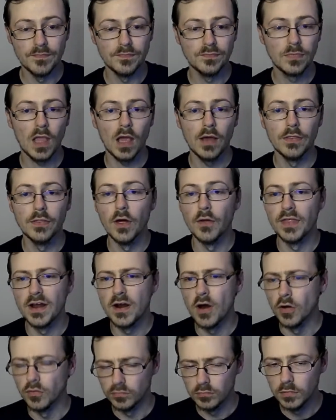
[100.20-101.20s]
though they're not
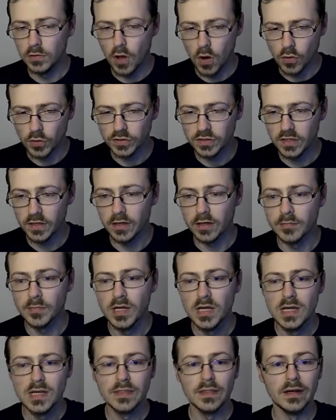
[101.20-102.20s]
long-term,
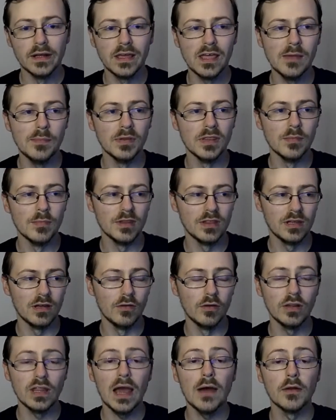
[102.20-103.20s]
that are keeping the Mysterios
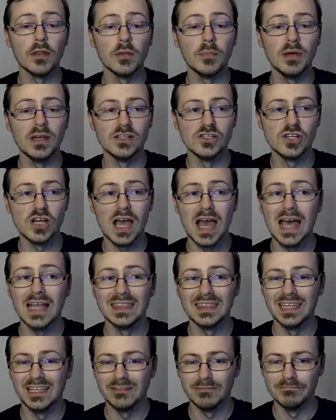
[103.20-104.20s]
out of the picture at
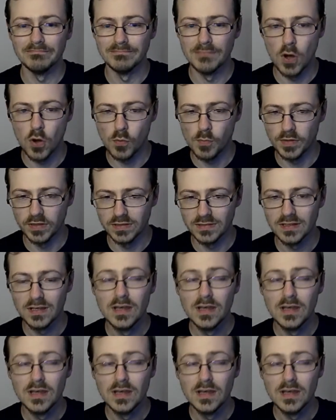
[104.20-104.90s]
this moment.